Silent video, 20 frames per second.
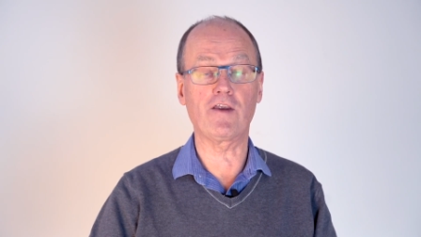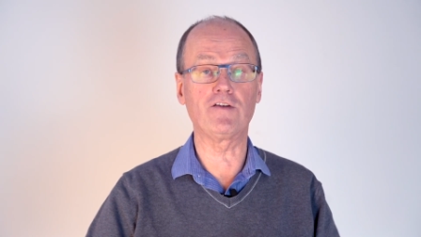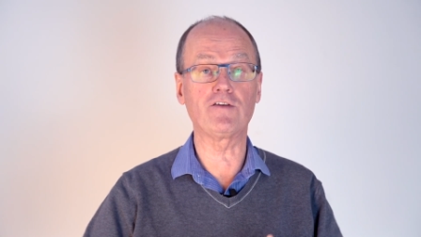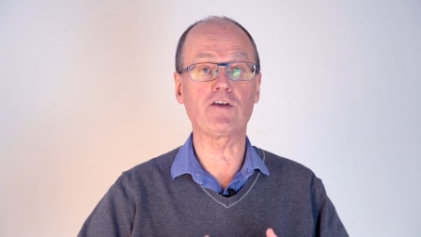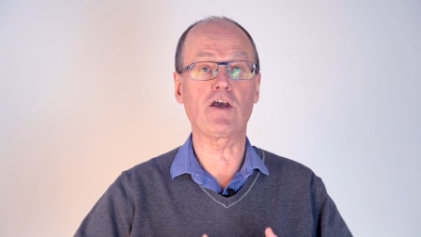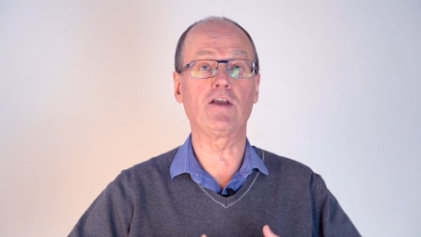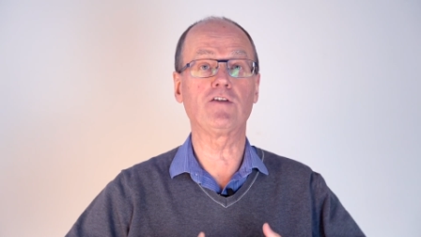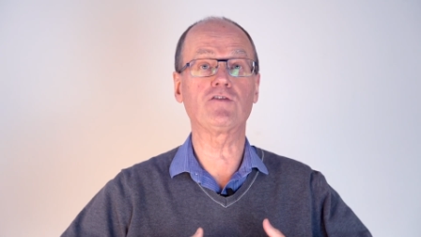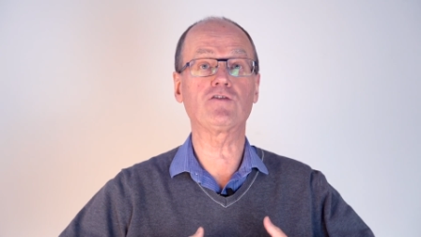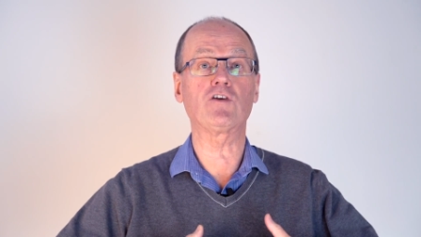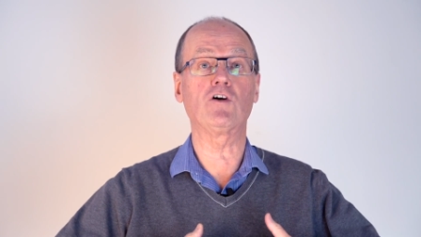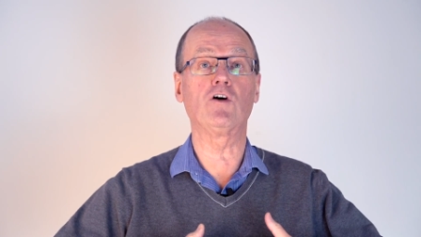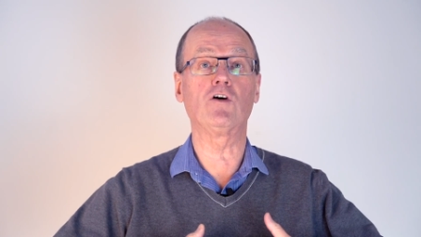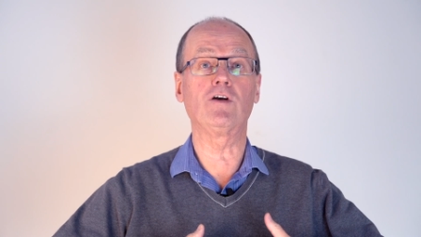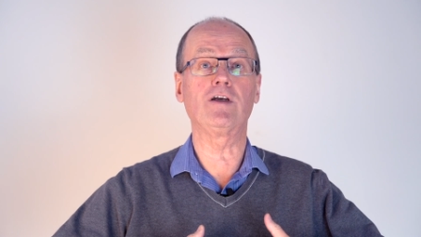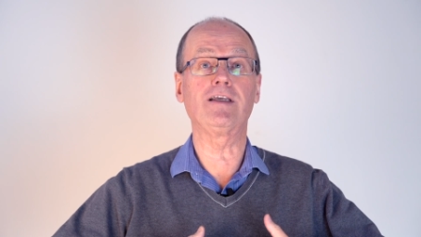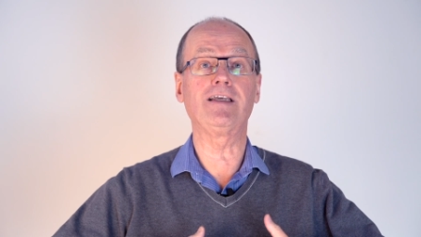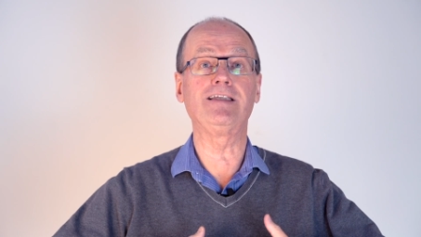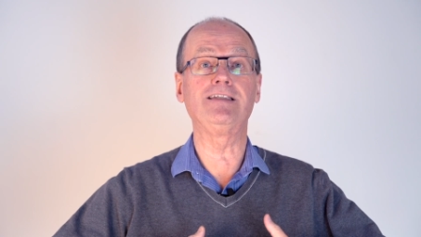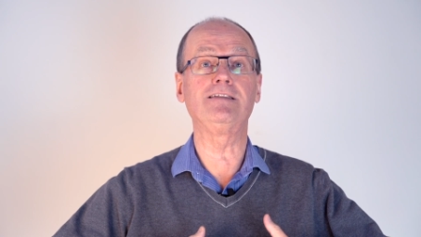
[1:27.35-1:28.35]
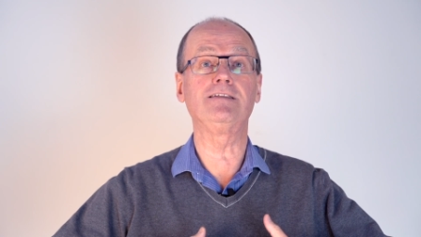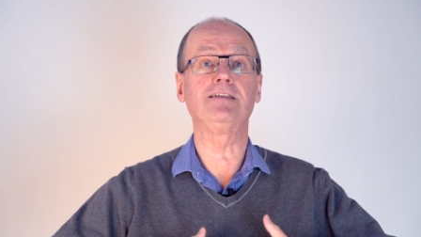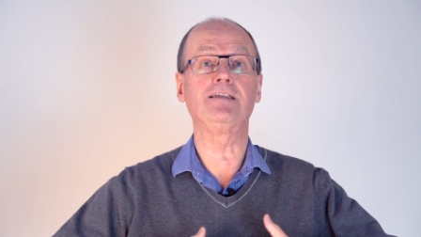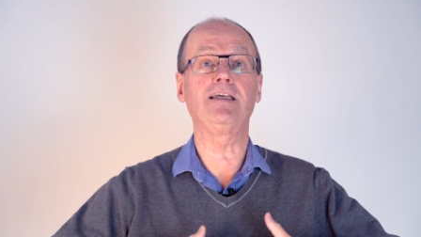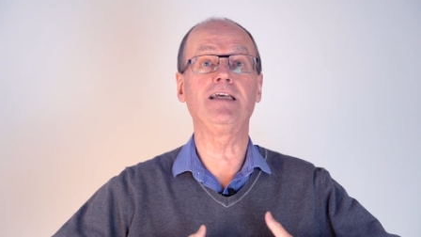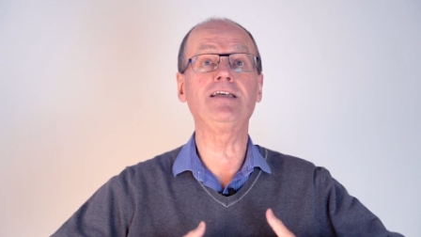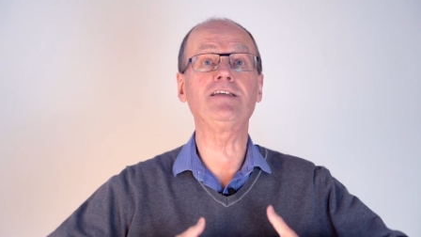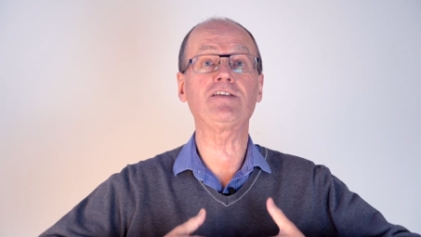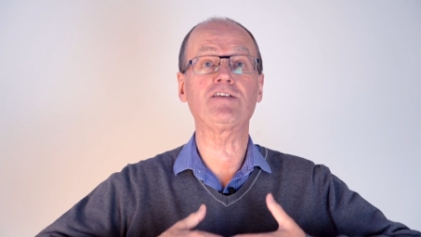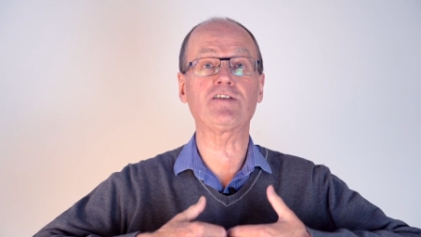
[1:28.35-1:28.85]
And, and so in
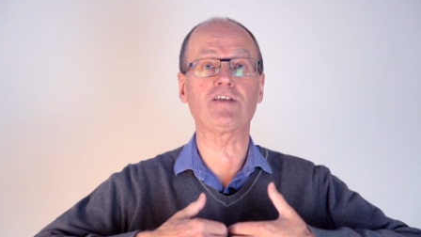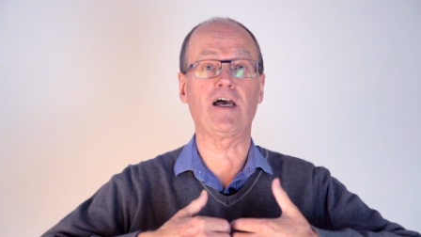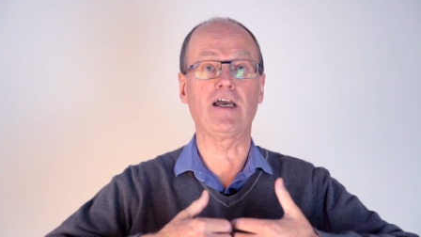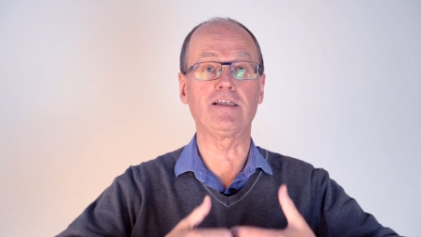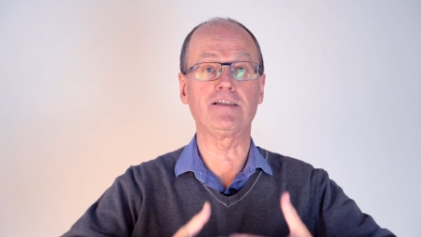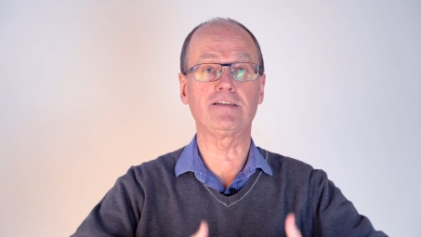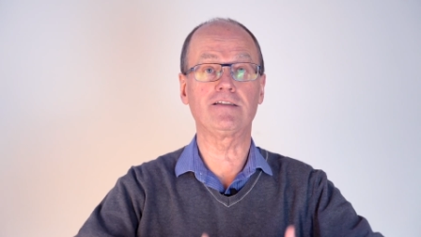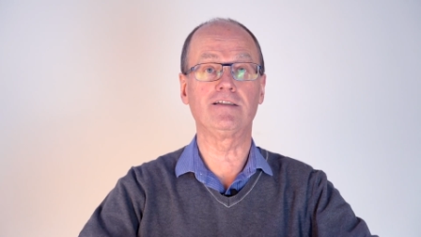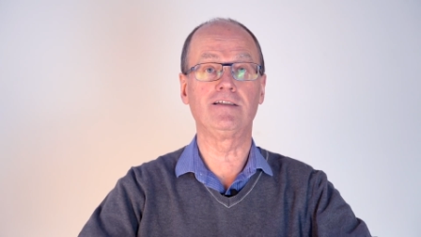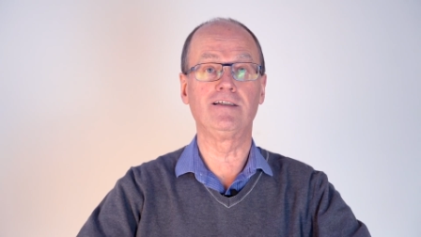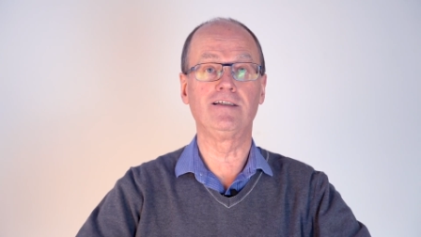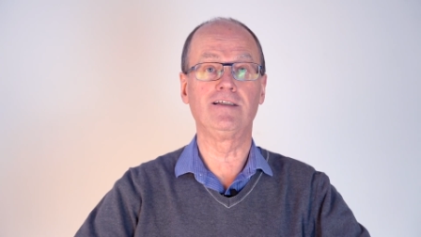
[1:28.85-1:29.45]
His sight,